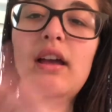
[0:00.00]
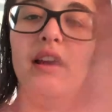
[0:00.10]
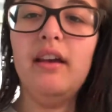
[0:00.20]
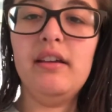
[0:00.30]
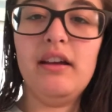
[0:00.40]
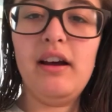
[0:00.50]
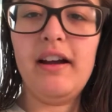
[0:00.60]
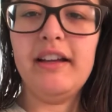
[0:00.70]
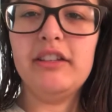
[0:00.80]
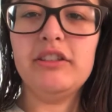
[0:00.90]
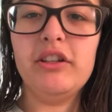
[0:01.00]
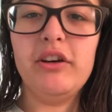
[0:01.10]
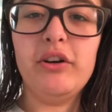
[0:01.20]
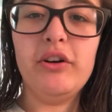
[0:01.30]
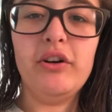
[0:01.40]
Hey, guys.
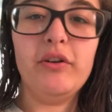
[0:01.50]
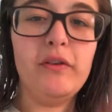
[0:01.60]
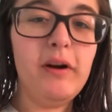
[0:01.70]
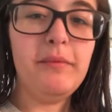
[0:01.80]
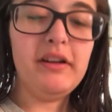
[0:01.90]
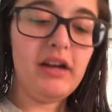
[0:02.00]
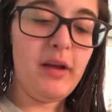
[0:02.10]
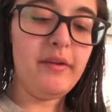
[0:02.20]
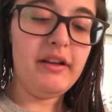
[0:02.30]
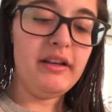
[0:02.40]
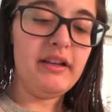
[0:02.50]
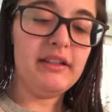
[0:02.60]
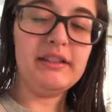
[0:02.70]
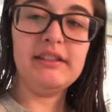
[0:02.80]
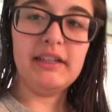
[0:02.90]
So, update time, it
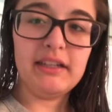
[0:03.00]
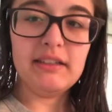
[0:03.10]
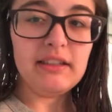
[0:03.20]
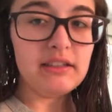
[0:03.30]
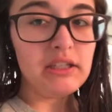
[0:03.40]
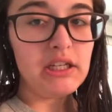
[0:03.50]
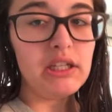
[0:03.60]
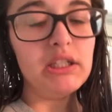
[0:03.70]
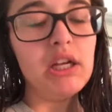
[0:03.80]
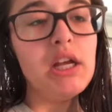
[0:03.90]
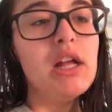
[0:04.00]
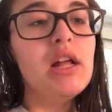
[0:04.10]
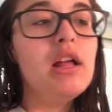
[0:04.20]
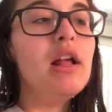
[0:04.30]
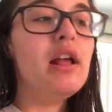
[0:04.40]
is 6:16.
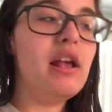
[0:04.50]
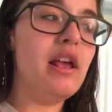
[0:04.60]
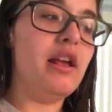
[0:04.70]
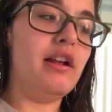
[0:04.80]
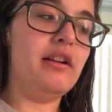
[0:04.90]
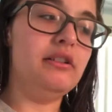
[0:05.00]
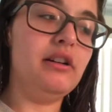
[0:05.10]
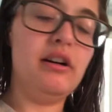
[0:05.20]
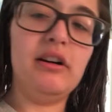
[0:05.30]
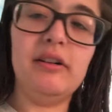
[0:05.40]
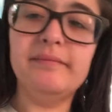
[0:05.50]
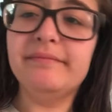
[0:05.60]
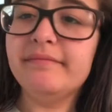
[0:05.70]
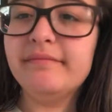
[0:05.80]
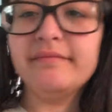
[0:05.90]

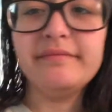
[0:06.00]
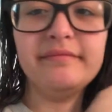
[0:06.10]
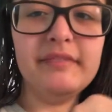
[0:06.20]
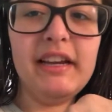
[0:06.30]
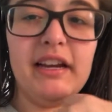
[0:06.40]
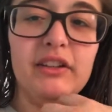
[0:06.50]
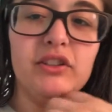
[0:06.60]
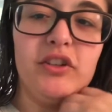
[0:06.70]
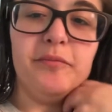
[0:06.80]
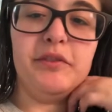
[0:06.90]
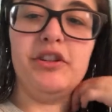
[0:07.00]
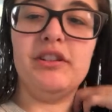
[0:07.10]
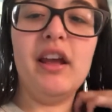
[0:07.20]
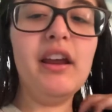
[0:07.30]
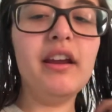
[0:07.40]
And, yeah, so I've been
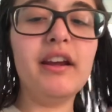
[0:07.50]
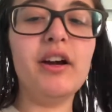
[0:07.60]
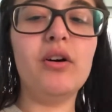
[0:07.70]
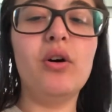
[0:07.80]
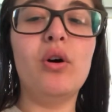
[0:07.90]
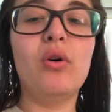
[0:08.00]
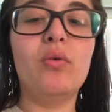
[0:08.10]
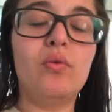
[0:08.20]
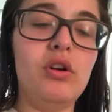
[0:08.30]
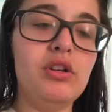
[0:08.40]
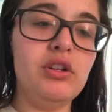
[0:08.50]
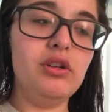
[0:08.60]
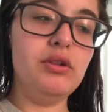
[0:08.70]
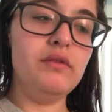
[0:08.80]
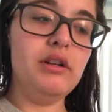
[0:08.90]
just hanging out, watching
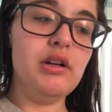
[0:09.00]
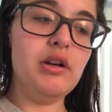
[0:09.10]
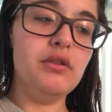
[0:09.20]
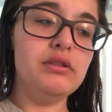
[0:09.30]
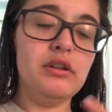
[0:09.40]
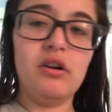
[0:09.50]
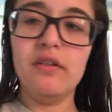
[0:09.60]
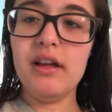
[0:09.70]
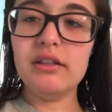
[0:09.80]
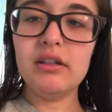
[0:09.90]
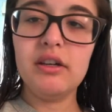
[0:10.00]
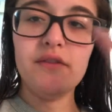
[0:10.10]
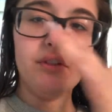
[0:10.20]
YouTube videos and all that stuff.